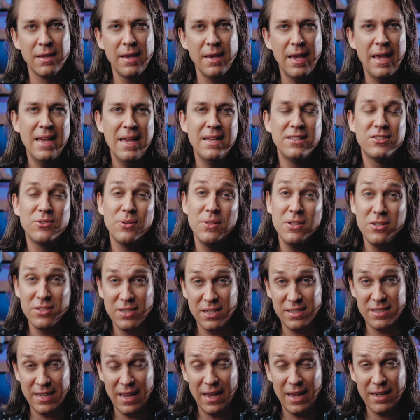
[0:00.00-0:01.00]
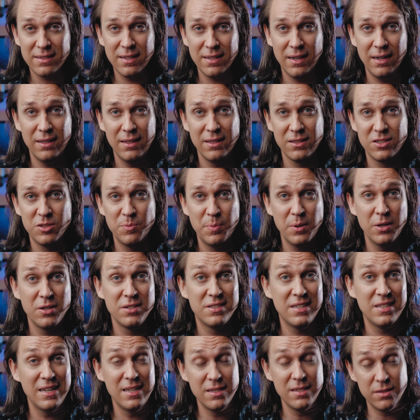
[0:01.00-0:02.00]
And so there's a tactile
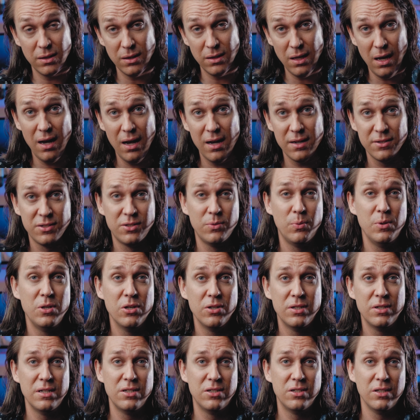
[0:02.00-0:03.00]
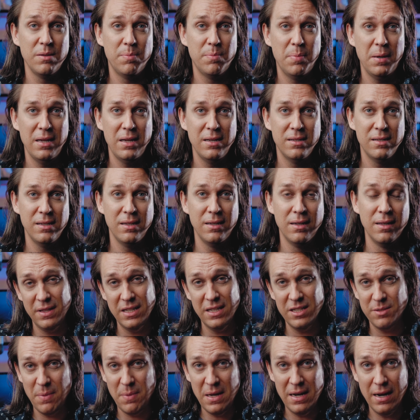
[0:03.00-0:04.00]
experience that is lost when you're digitally painting.
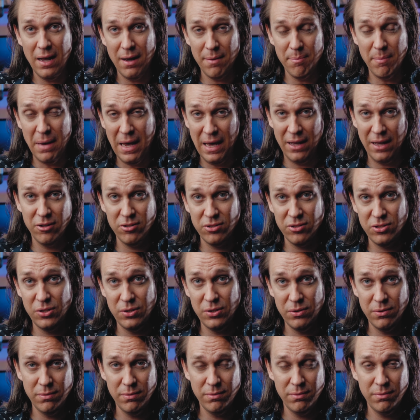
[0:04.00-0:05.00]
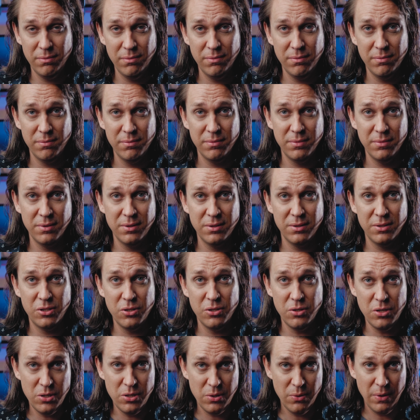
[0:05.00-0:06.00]
This may not matter to
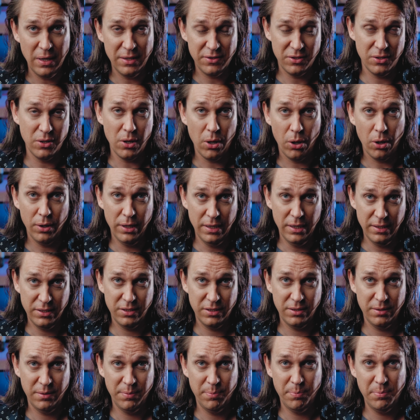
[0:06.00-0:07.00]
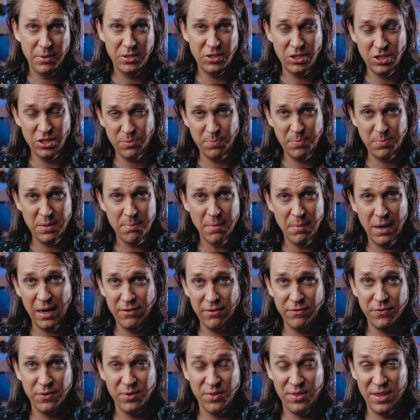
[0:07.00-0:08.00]
you as an artist, but just be
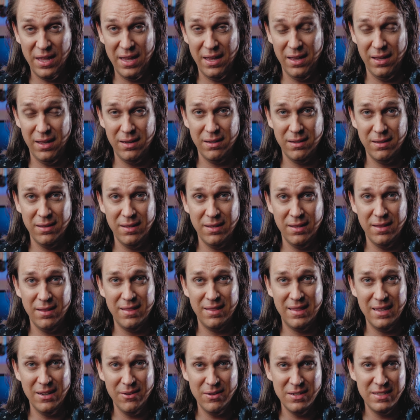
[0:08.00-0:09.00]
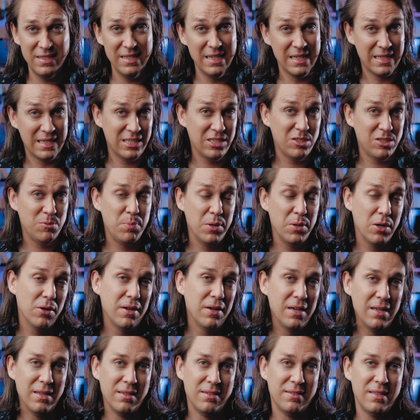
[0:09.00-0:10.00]
mindful that there is an
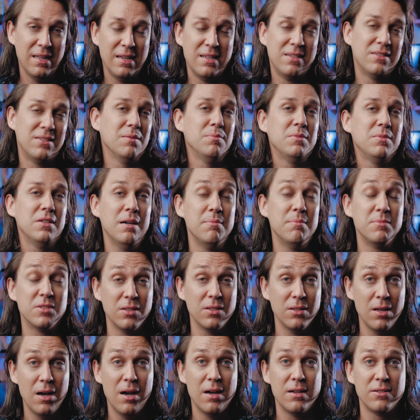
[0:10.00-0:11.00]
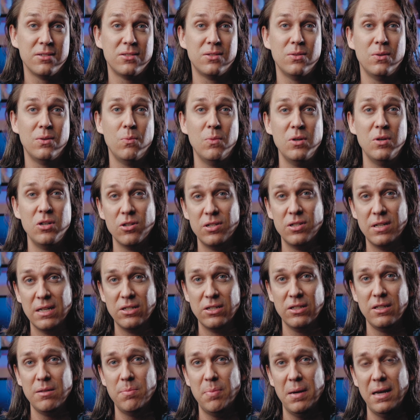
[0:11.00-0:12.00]
experience that is sometimes lost when you're
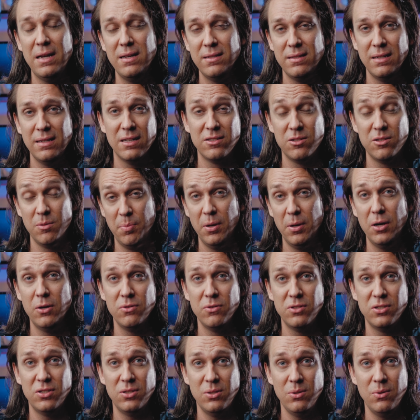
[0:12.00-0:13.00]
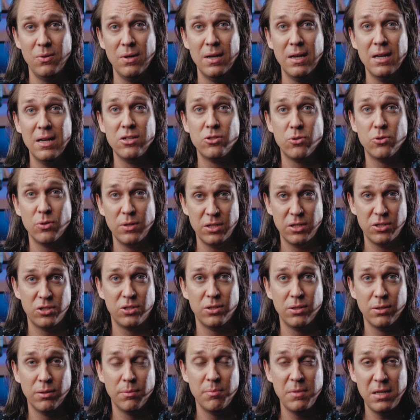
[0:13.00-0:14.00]
digitally painting as opposed to
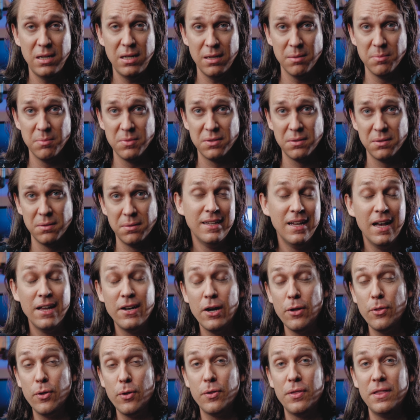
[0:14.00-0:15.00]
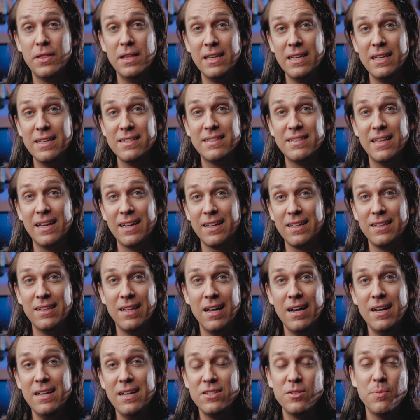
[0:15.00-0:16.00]
traditional mediums. Another thing is that
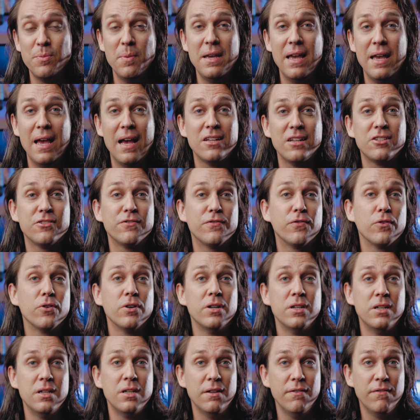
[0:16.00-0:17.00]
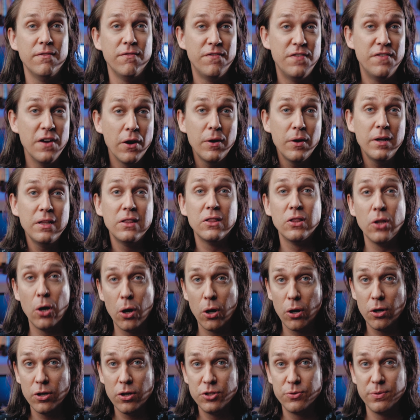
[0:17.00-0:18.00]
clients may ask for very
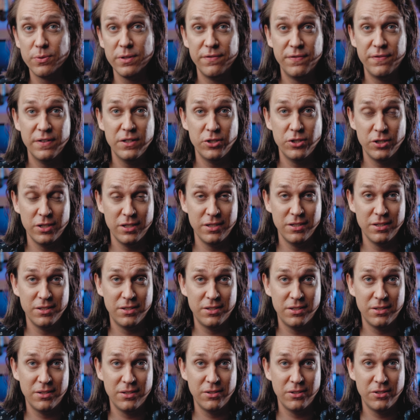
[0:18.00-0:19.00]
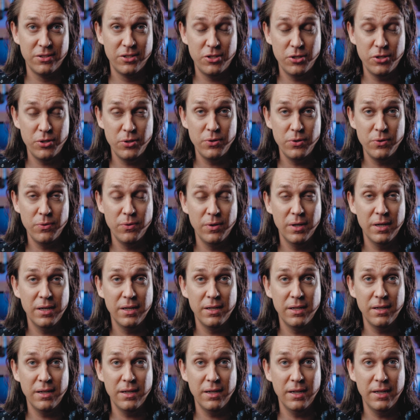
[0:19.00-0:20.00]
large revisions to
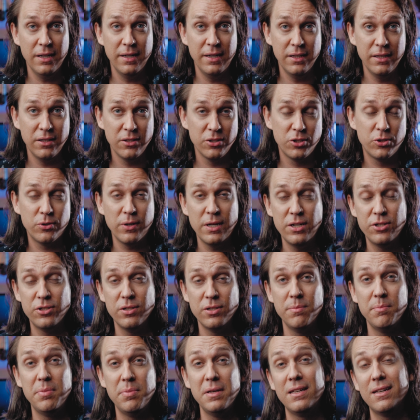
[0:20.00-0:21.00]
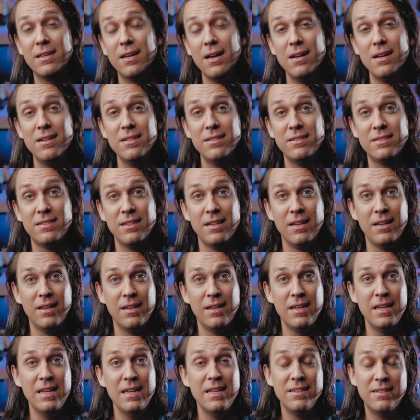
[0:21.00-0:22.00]
an illustration because
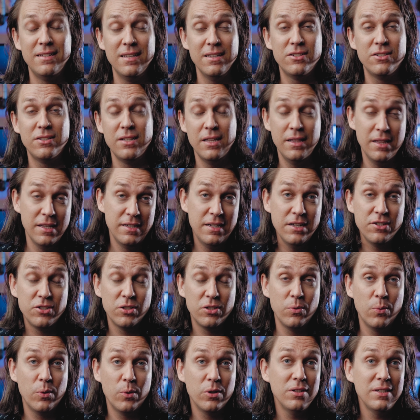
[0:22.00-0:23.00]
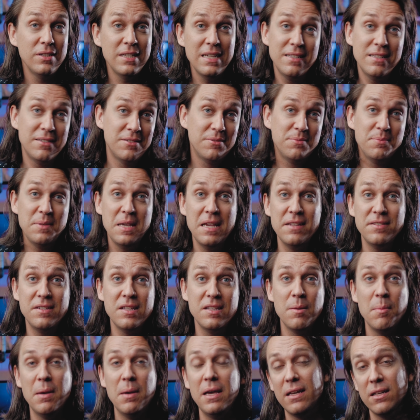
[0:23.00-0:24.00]
in the digital world, it's easy
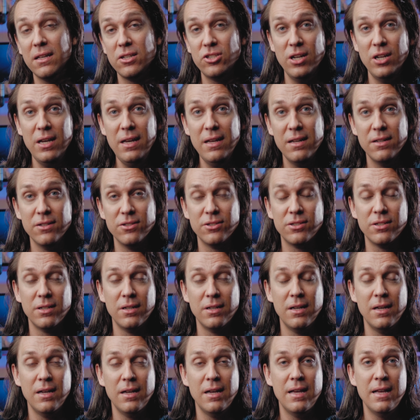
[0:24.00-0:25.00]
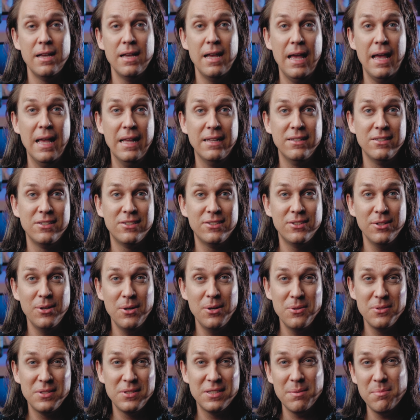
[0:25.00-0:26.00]
to make a change. And
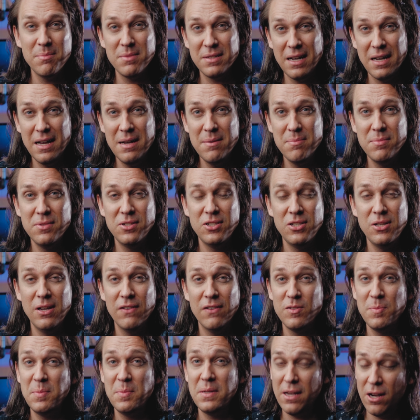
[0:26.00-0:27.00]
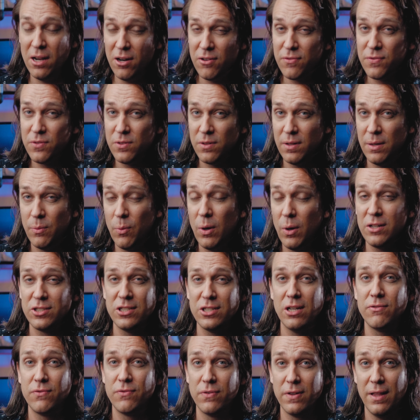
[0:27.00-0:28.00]
so sometimes you have to be careful and watch
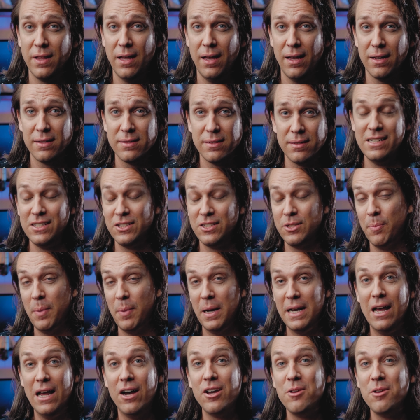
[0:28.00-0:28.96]
out for that. So by now